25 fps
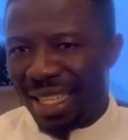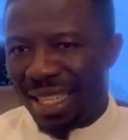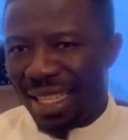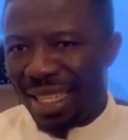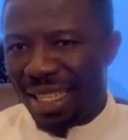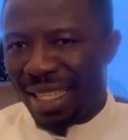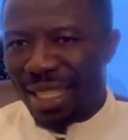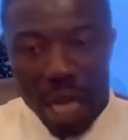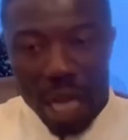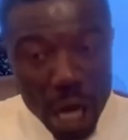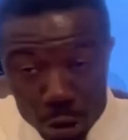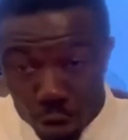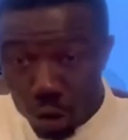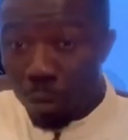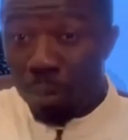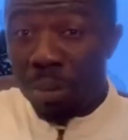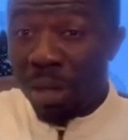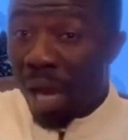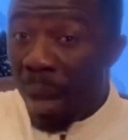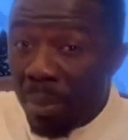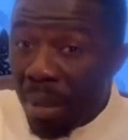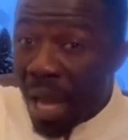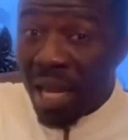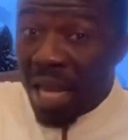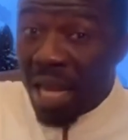Now, so
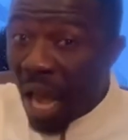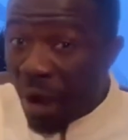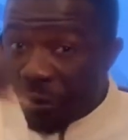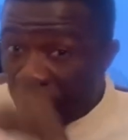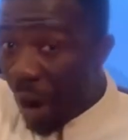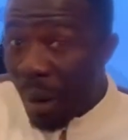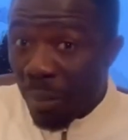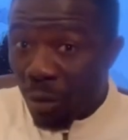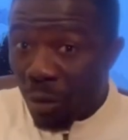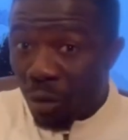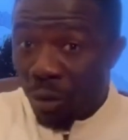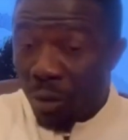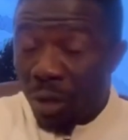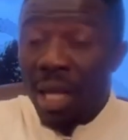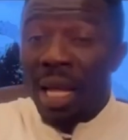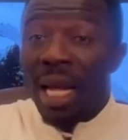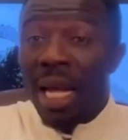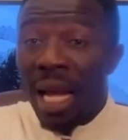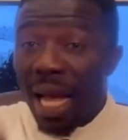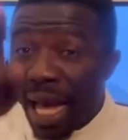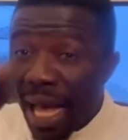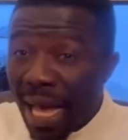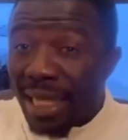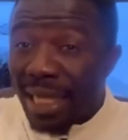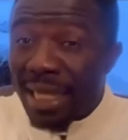brave your chum,
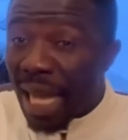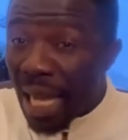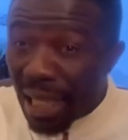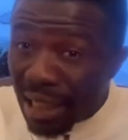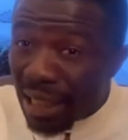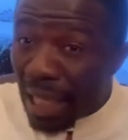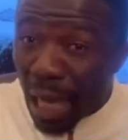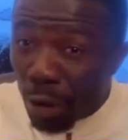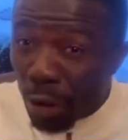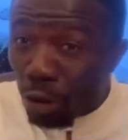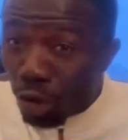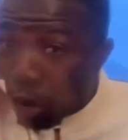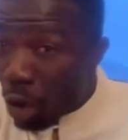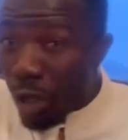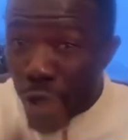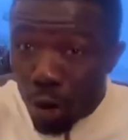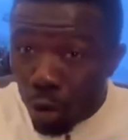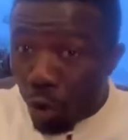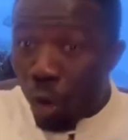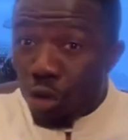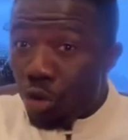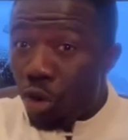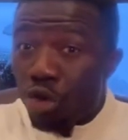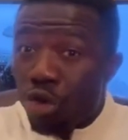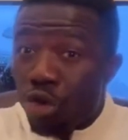a just santo, you
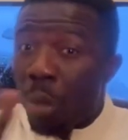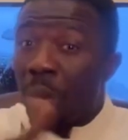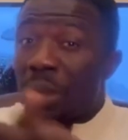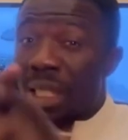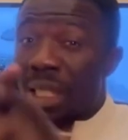could do not to